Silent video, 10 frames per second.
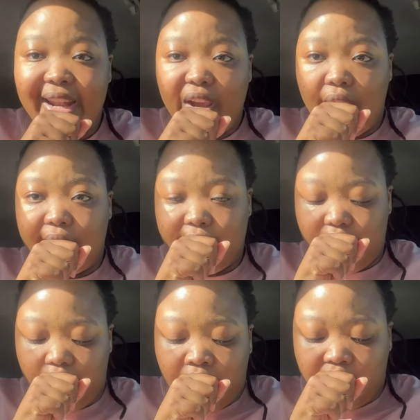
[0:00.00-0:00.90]
hot.
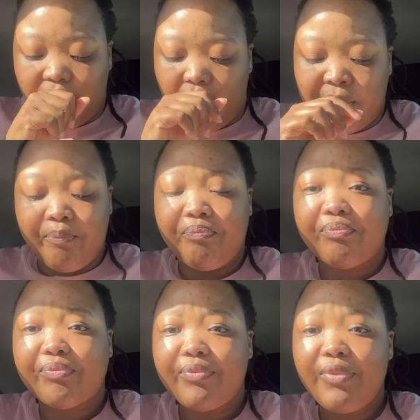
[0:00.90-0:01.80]

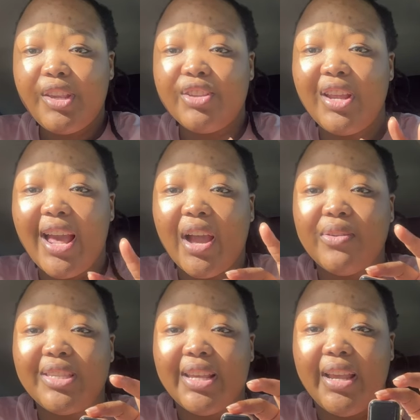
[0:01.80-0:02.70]
So like I
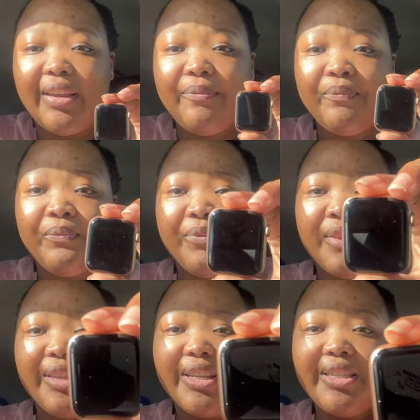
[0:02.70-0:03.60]
was saying,
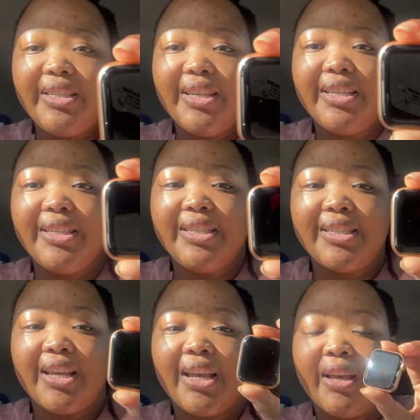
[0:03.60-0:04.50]
this
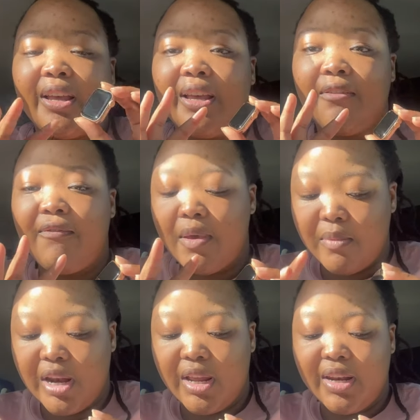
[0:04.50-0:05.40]
is
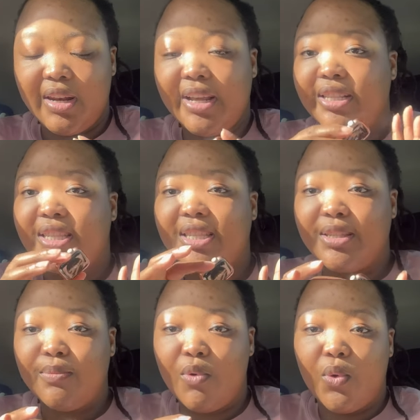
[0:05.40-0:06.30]
feminine, it's
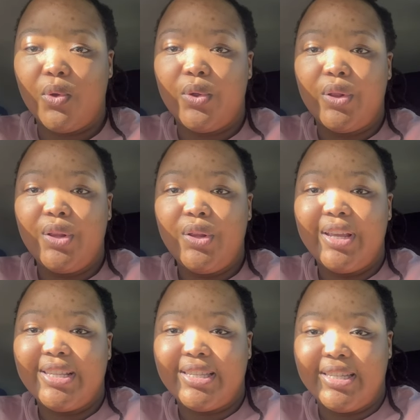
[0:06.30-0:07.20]
small,
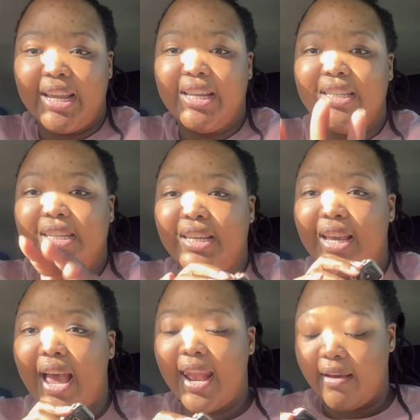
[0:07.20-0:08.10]
it's dainty,
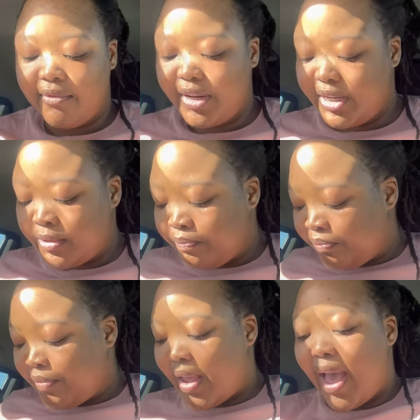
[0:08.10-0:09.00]
I love it.
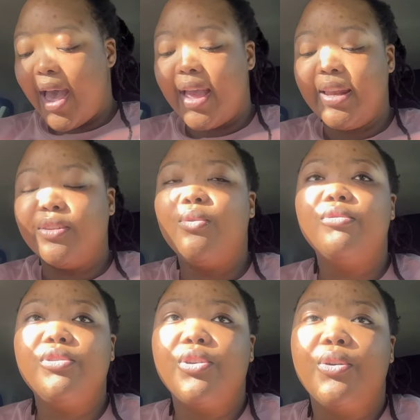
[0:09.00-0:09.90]
And
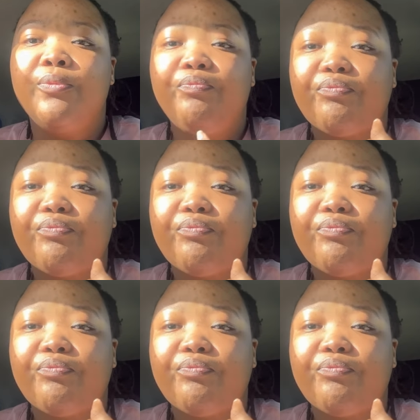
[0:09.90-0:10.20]
also